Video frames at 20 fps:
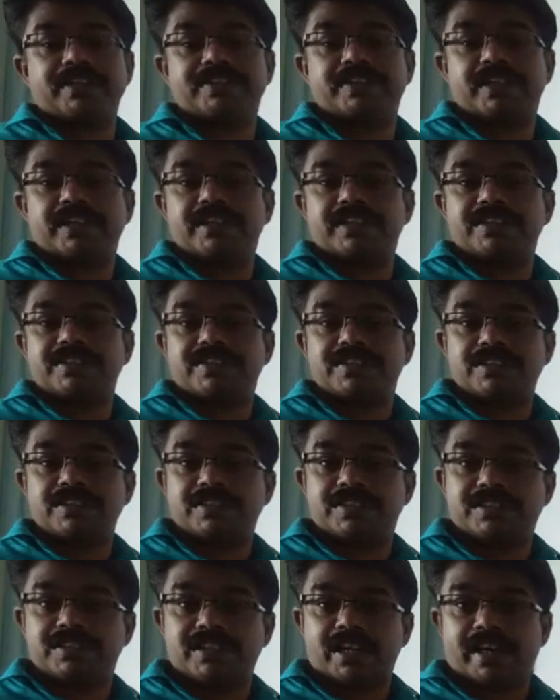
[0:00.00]

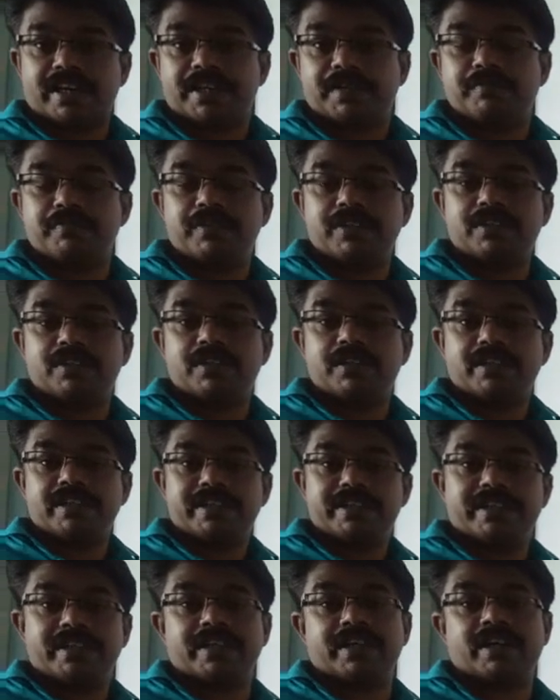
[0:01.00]
sentences starting with
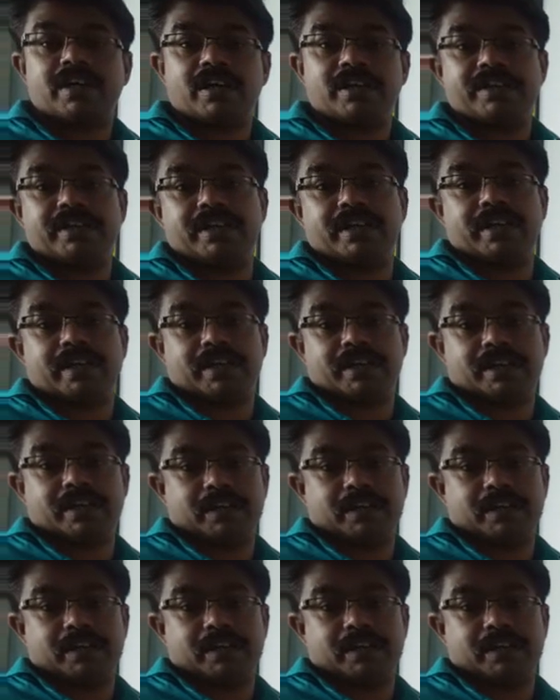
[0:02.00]
here and there.